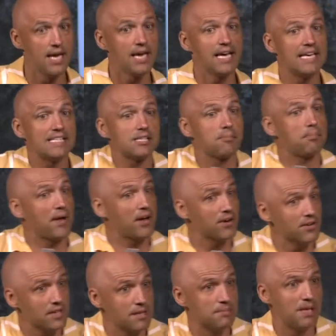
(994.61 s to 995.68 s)
He's
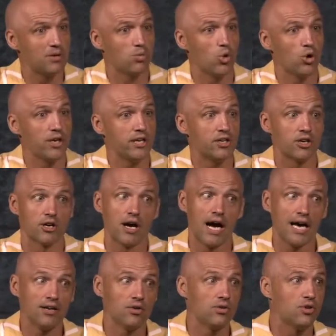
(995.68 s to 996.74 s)
apparently been warning her. I
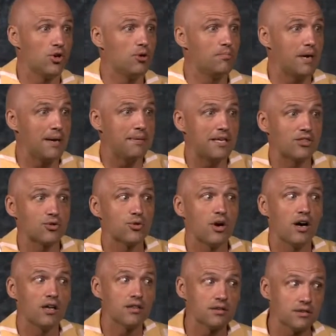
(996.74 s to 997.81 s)
don't know, maybe through
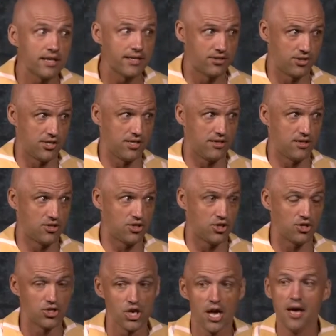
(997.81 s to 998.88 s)
other leaders in the
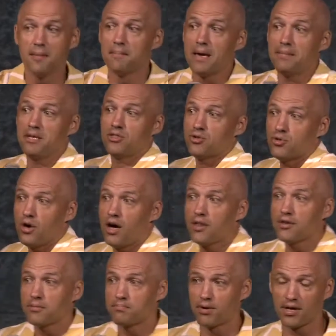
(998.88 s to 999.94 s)
church, maybe through
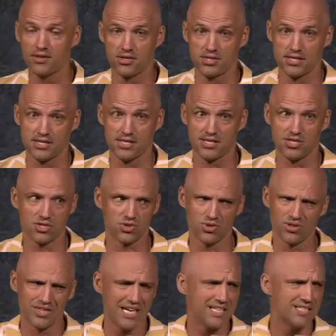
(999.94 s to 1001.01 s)
other brothers and sisters going,
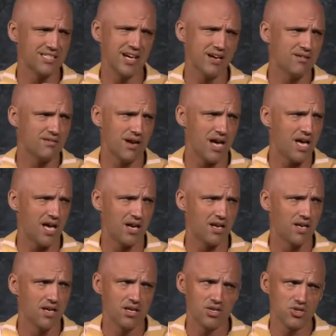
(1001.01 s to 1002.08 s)
"That's not right.
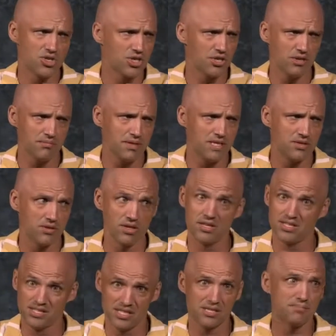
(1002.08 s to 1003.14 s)
You shouldn't be doing,
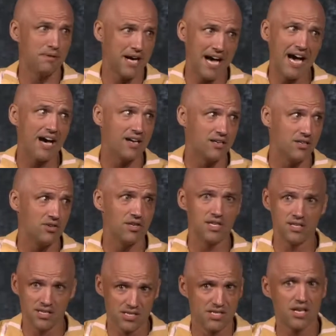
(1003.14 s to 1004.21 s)
this is bad. You need
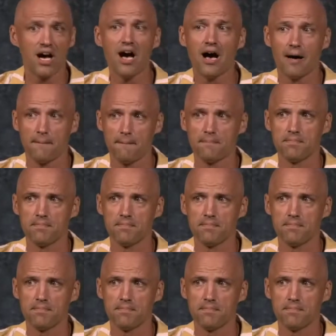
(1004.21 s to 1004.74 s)
to stop."